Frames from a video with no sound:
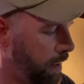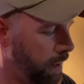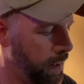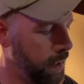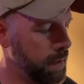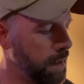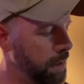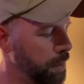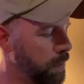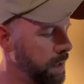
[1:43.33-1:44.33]
And the
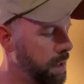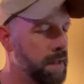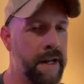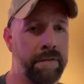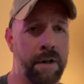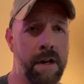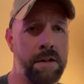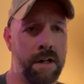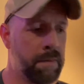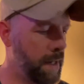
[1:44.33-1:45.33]
other one that I've already
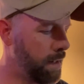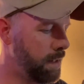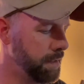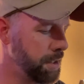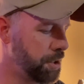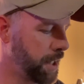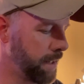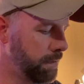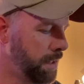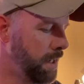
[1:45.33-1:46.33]
talked about on this
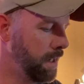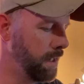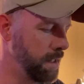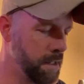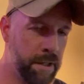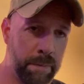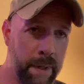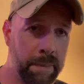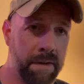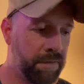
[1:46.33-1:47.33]
channel, another
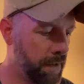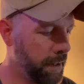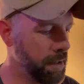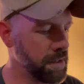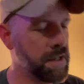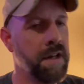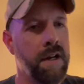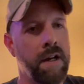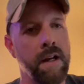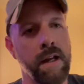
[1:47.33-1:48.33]
pumpkin fragrance,
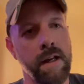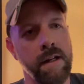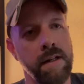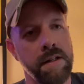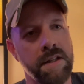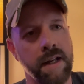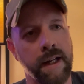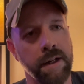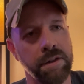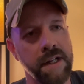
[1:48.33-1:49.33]
is
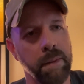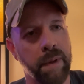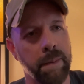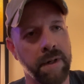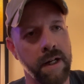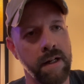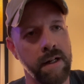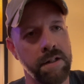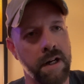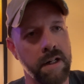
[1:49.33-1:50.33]
Guilty Pumpkin.
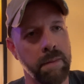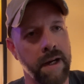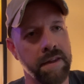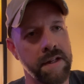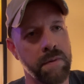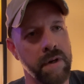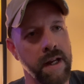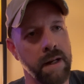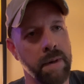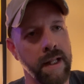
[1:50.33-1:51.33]
Talked about this one
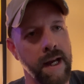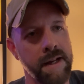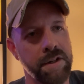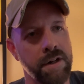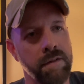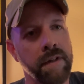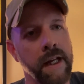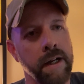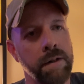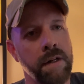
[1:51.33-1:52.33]
in my last haul
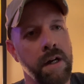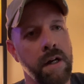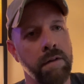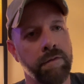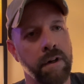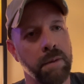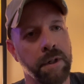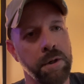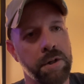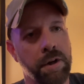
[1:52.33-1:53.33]
video from
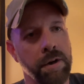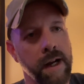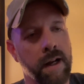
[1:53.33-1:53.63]
Goose Creek.